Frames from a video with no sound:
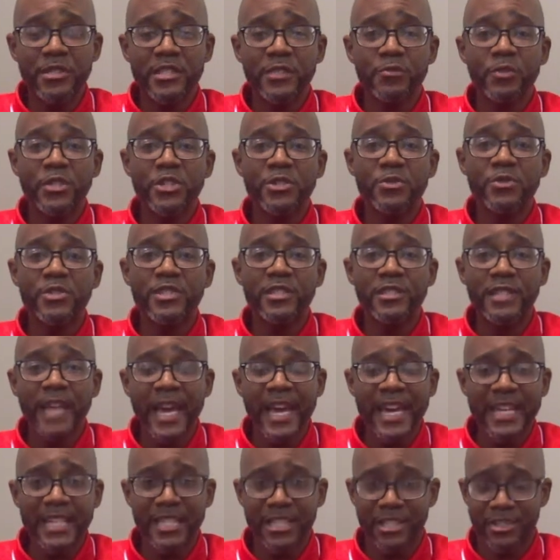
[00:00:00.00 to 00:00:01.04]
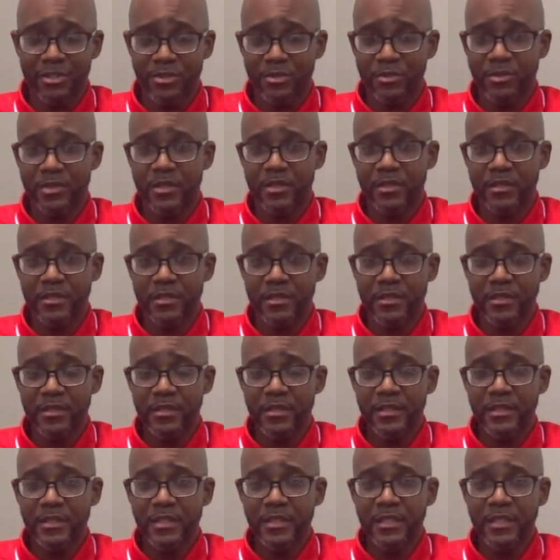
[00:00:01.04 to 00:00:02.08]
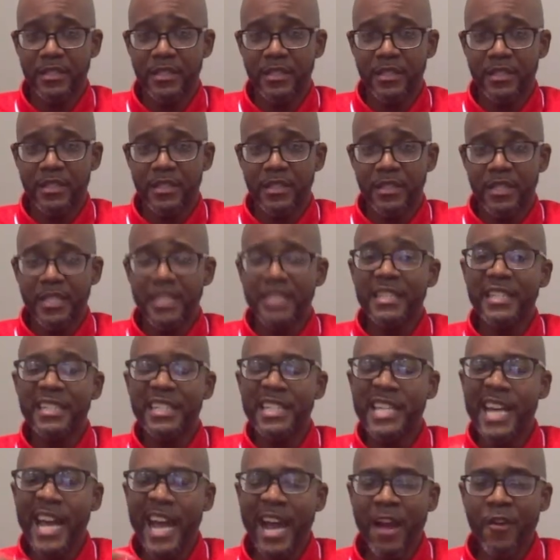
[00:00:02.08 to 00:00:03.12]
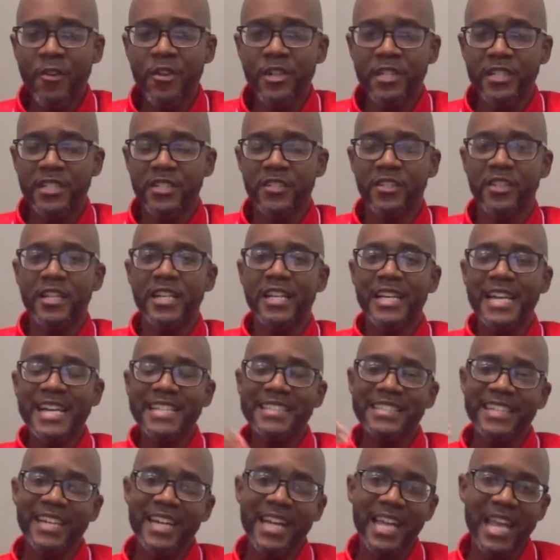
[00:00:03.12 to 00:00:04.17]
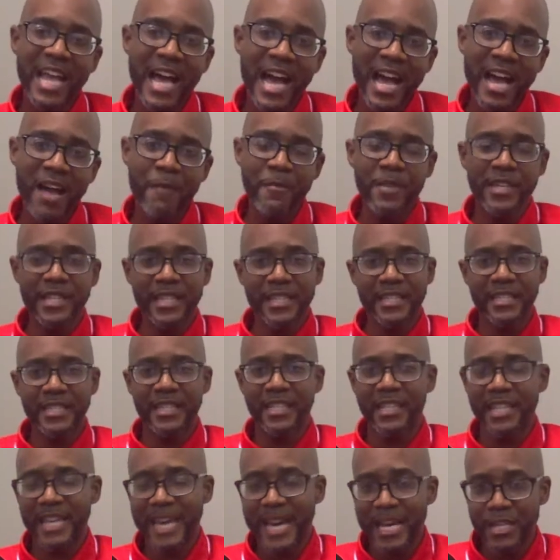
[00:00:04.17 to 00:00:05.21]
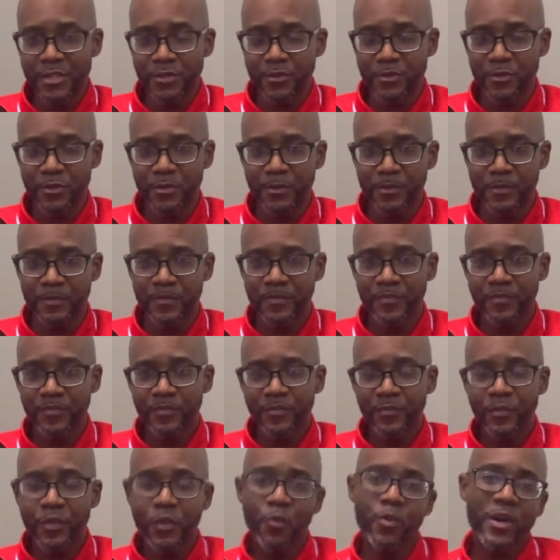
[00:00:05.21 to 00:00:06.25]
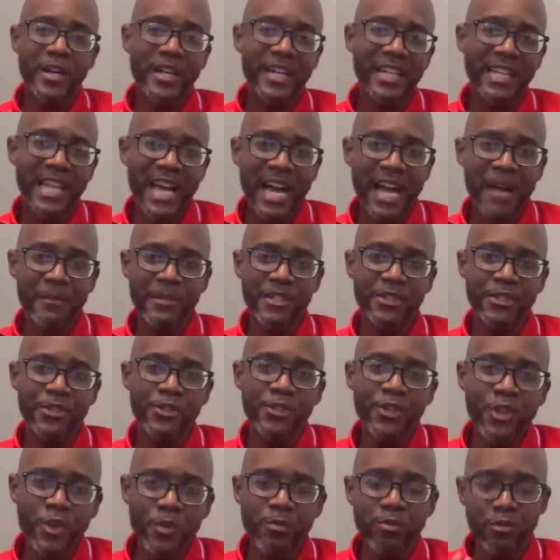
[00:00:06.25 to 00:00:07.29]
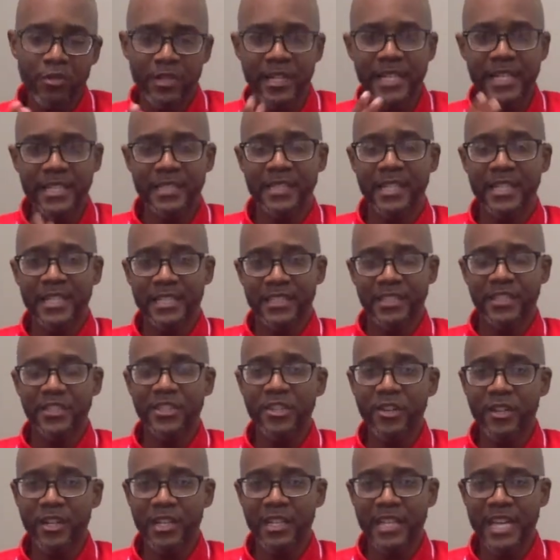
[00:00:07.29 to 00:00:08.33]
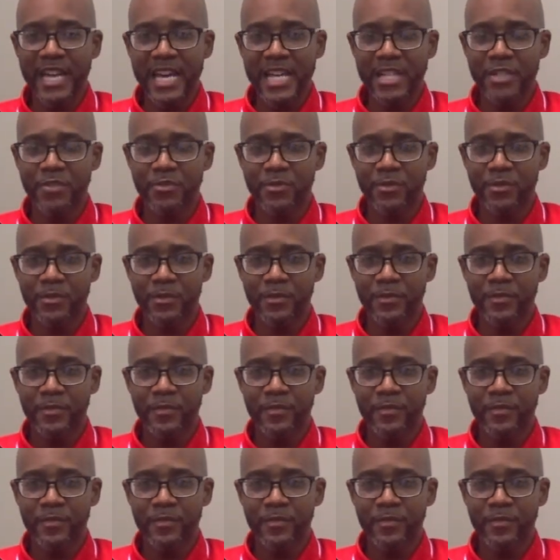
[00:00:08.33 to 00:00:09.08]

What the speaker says: it's what you say to students. It's the character. It's the climate in the classroom. What climate do you bring to your classroom?